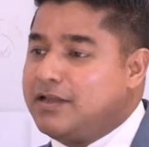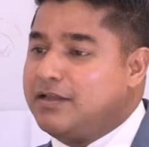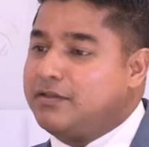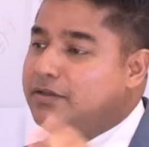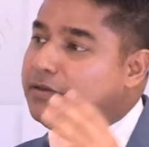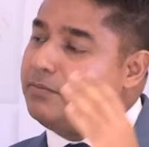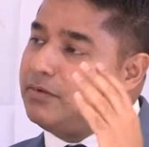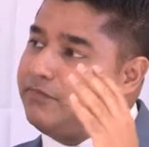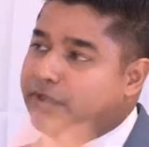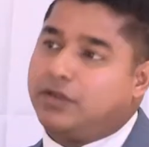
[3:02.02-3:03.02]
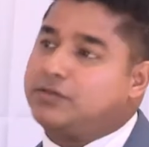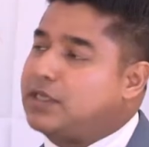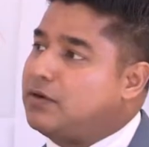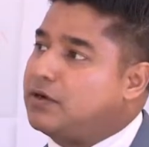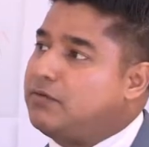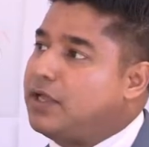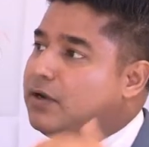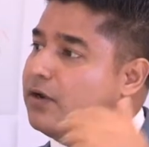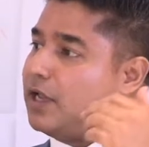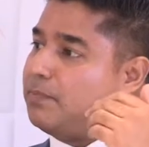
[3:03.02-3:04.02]
The videos that are
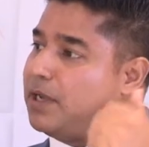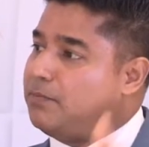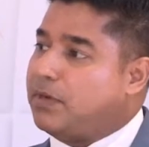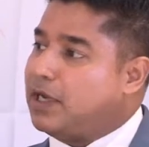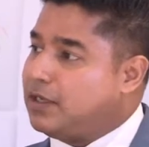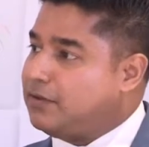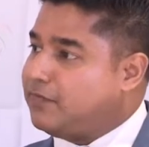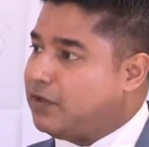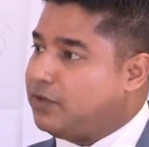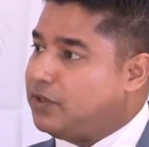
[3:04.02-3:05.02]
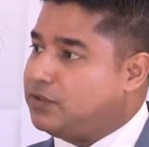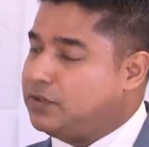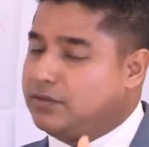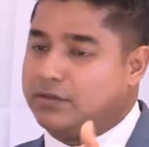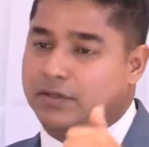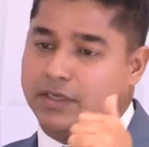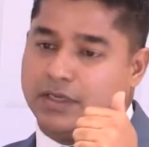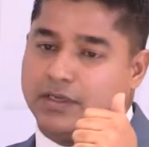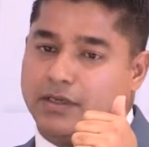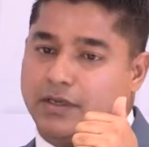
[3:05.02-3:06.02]
created are not paid by the foundation.
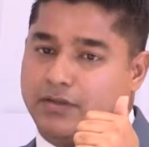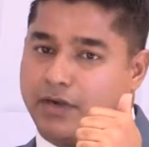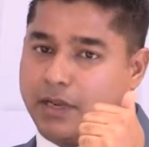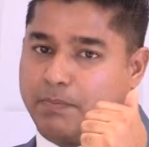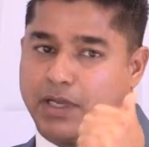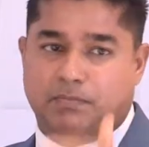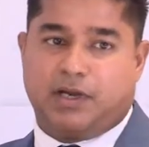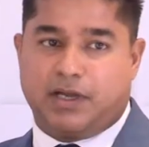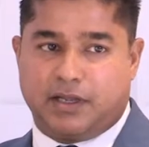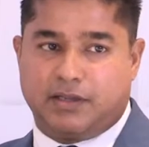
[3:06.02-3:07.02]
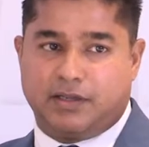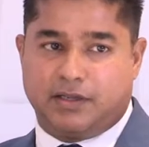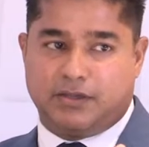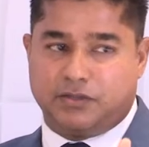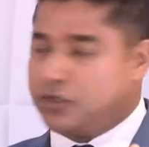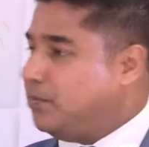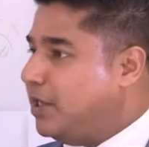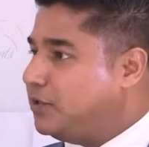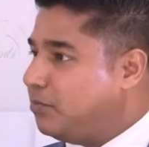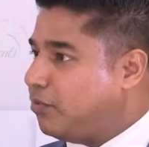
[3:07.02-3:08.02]
They're not paid by the
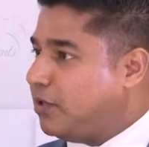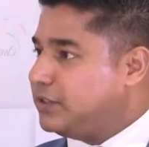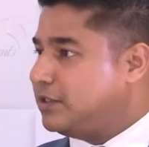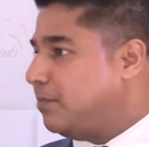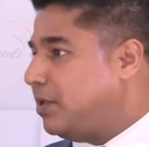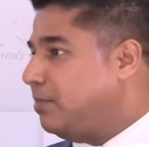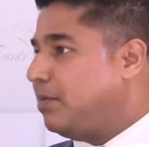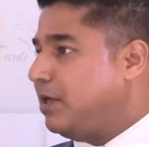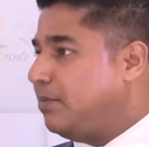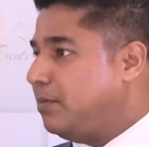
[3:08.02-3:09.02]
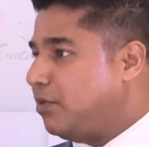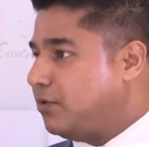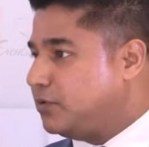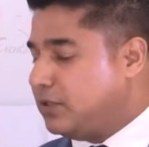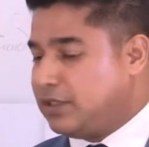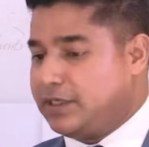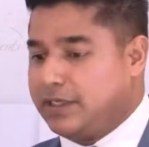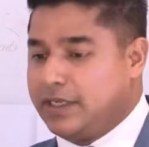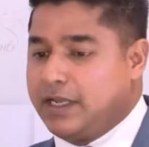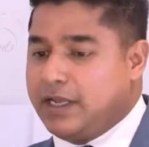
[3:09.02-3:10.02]
Germination Project. They're paid by me personally.
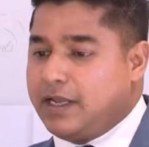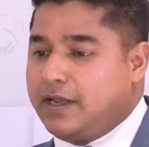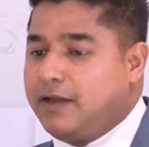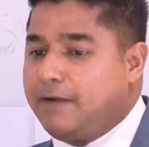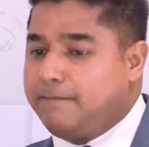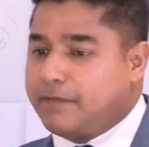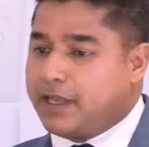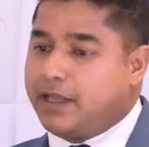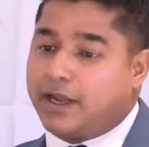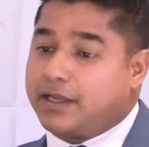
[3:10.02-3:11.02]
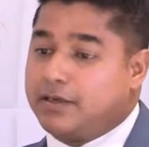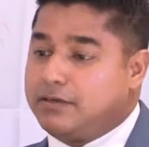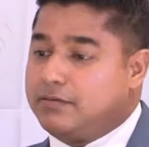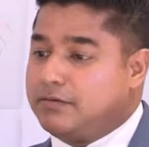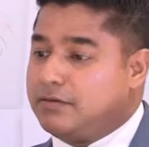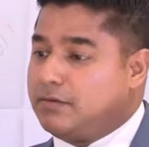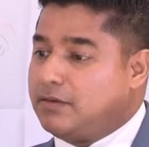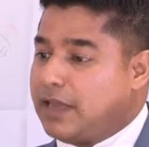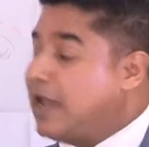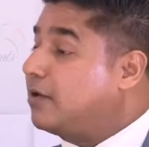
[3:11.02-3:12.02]
And I can
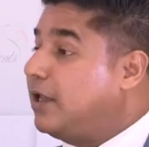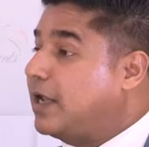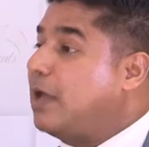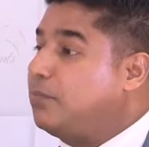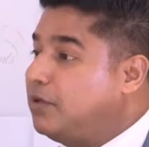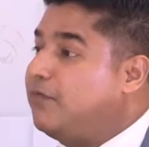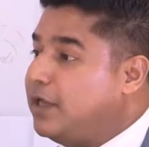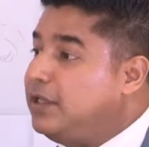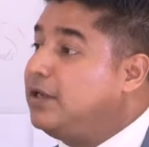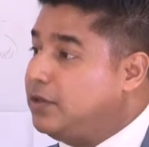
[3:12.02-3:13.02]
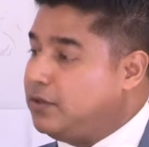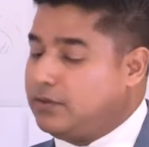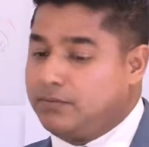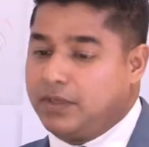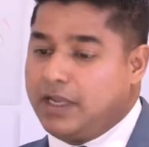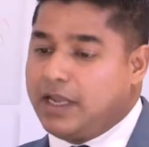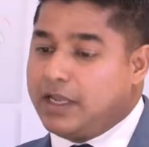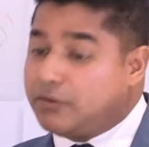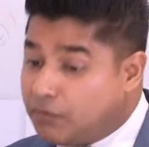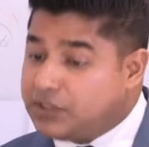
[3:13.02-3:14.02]
act like Apple if I needed to.
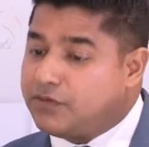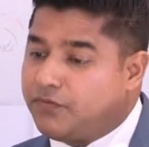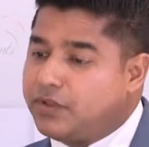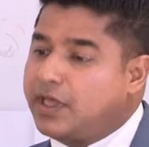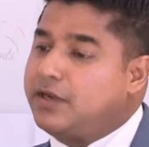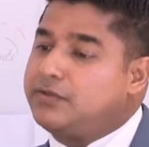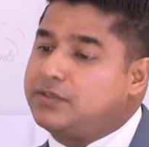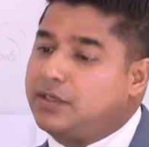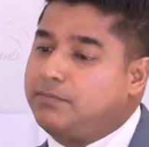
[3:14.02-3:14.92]
And the reason for that is,